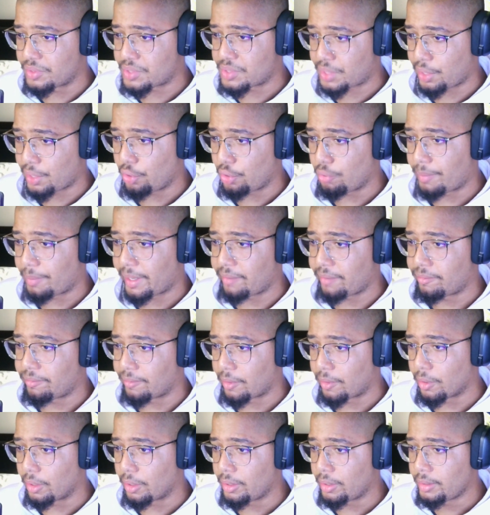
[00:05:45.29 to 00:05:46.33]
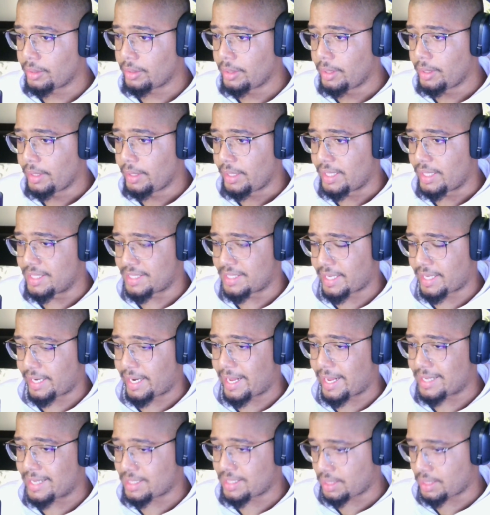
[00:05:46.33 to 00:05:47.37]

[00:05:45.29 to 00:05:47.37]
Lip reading: scale by far is that it has the